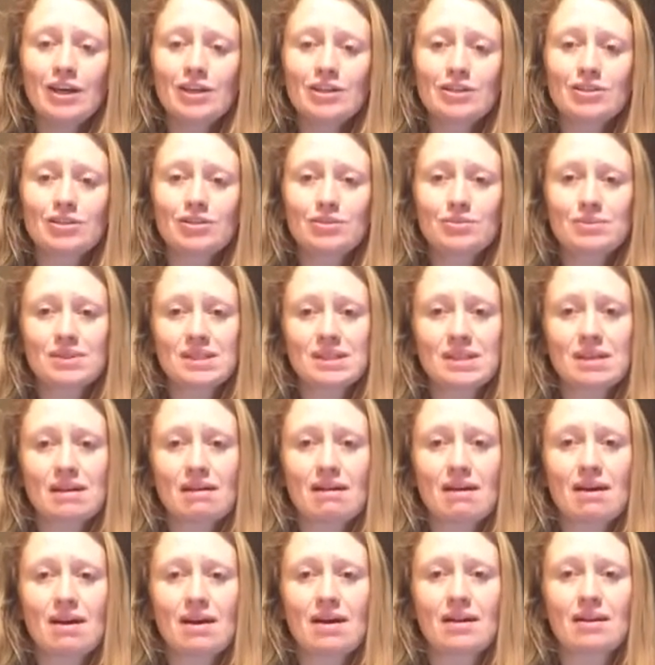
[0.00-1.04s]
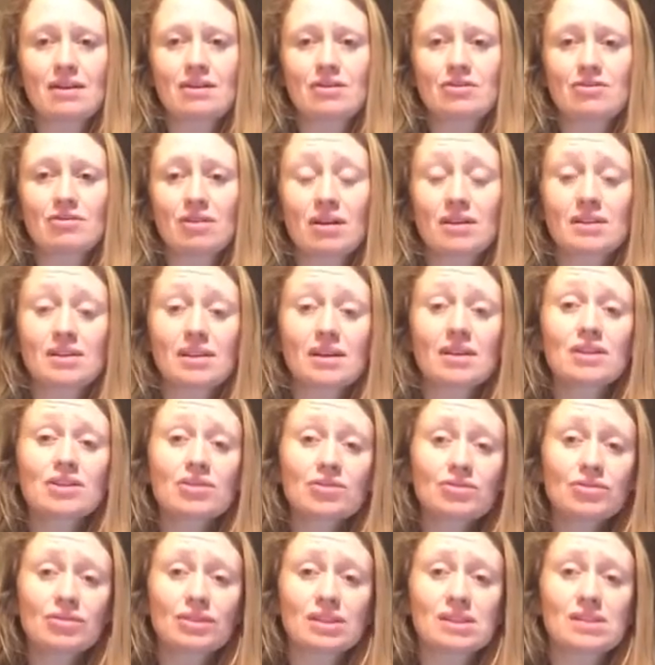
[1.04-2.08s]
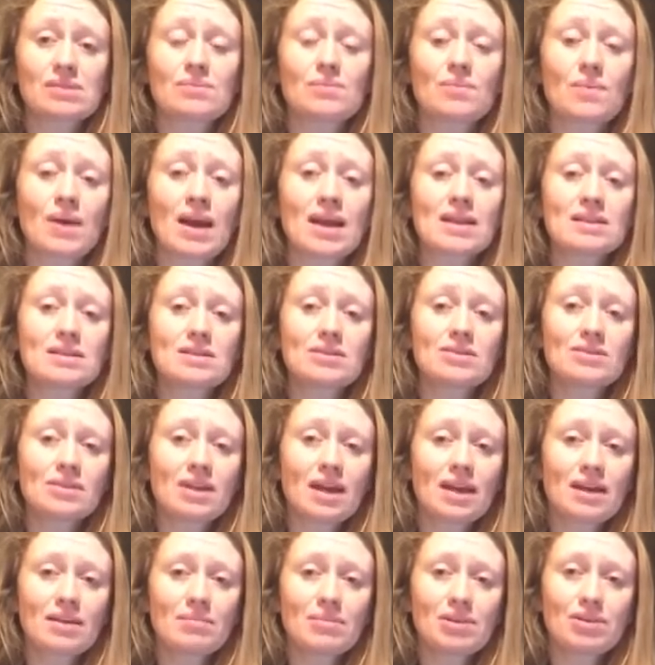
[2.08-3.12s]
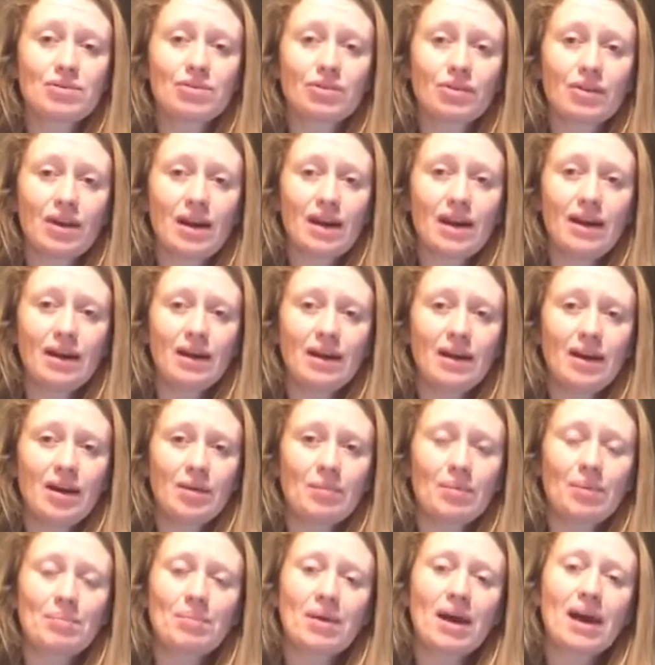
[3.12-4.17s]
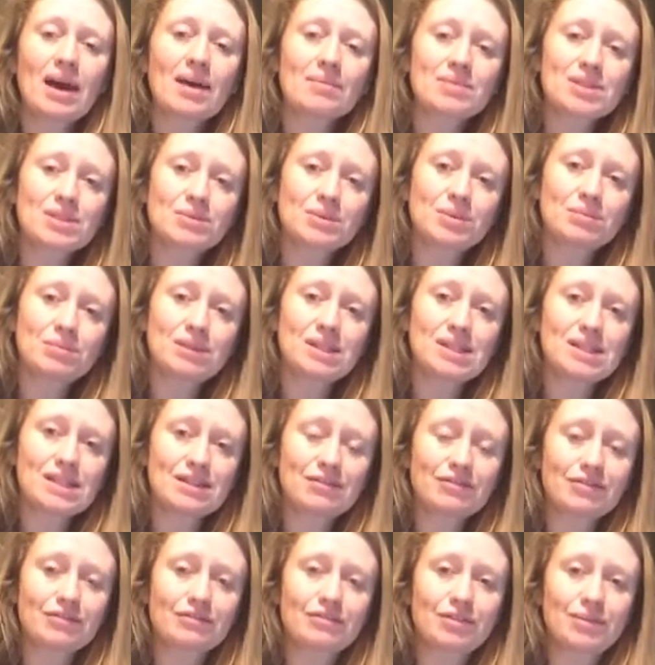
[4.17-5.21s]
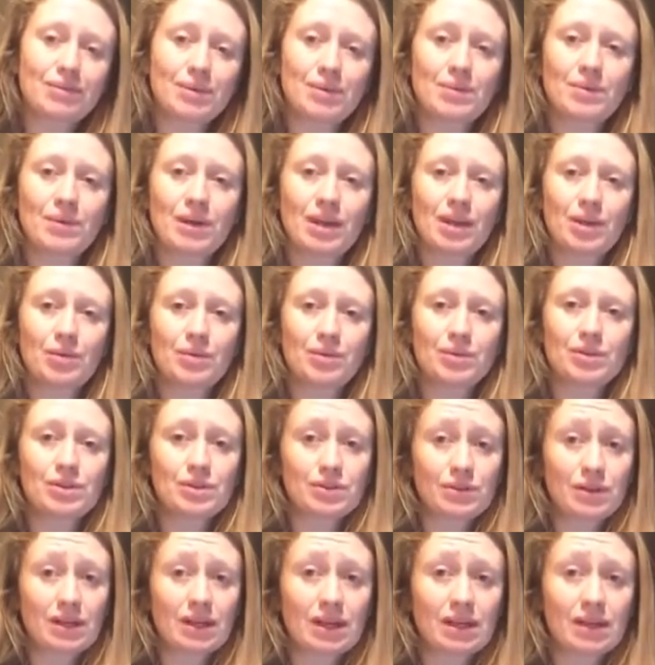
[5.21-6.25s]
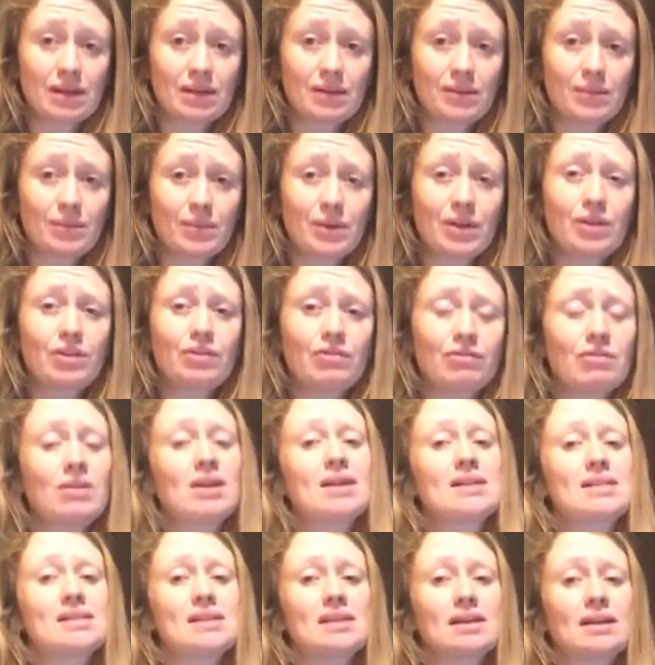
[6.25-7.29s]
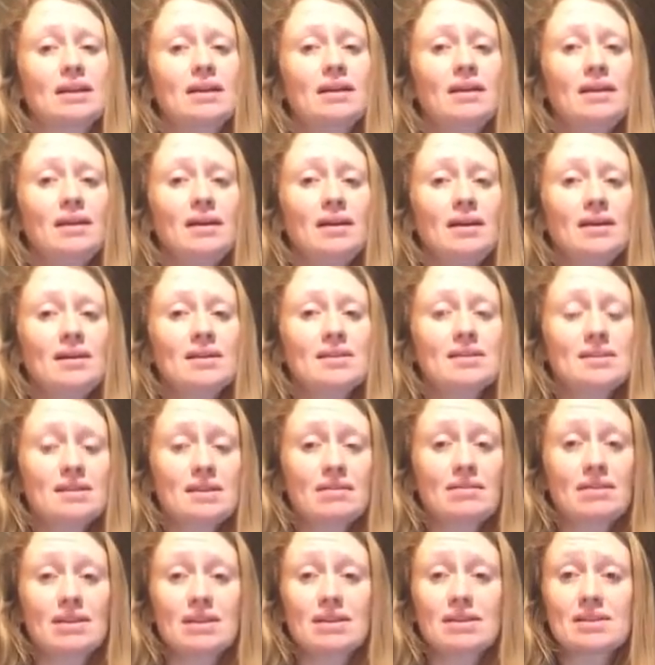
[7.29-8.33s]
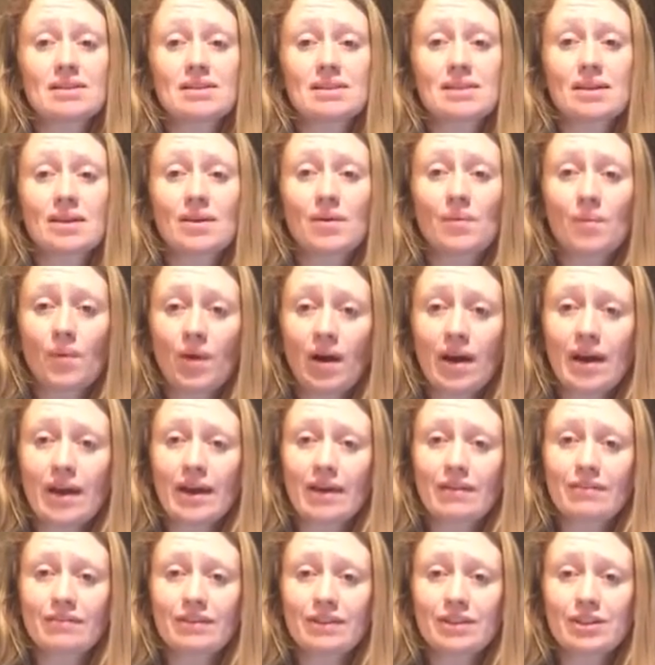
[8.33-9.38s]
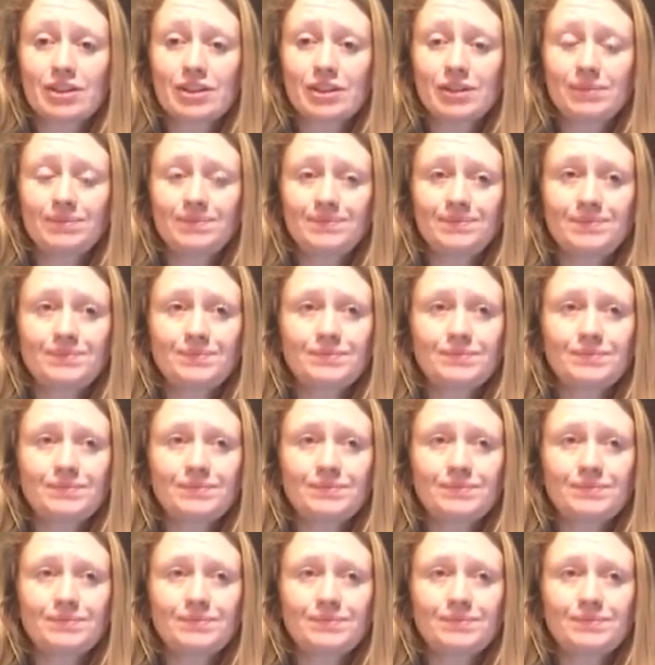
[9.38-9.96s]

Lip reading: suicide and drugs, yeah, sure, there's a way to do that in middle grade, but perhaps it would be different from the way you were doing it when you're writing serious YA fiction.